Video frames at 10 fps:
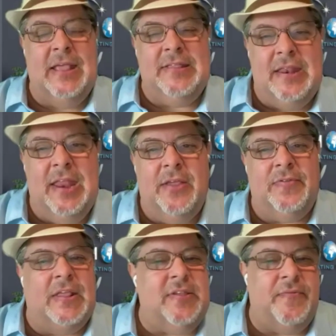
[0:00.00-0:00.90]
that's an
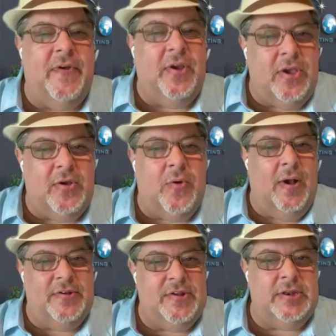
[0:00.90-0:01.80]
that's a very good
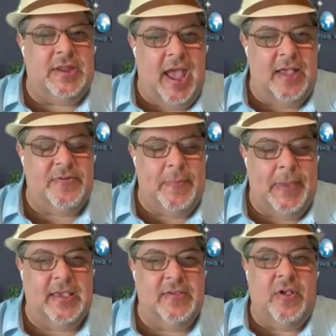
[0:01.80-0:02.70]
question to ask
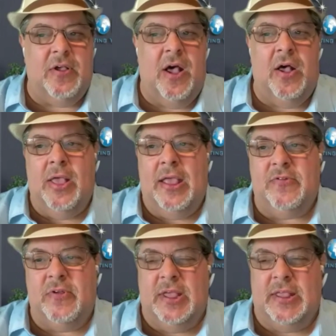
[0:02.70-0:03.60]
me, because I'll, I'll
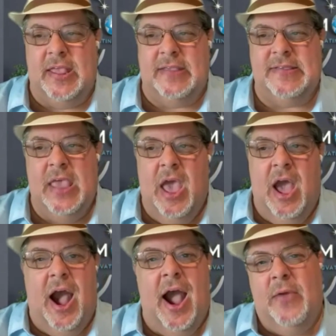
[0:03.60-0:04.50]
answer it like this.
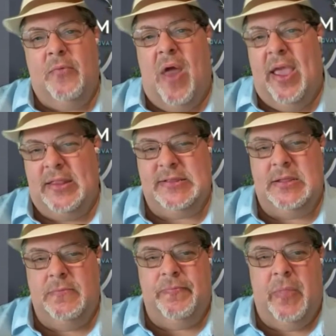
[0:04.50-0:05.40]
I write
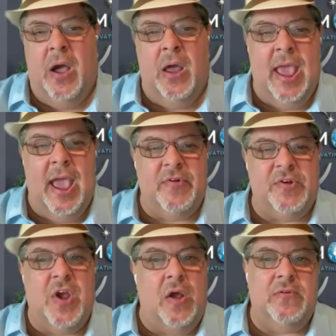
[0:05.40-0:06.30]
on
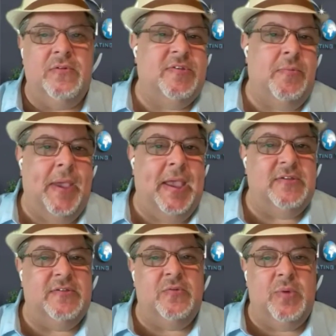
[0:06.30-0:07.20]
average hundreds of
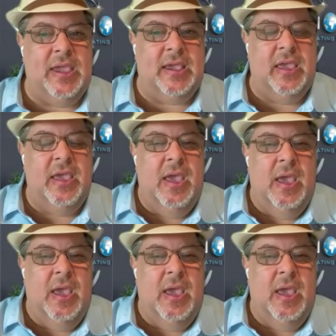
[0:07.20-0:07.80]
pages a week,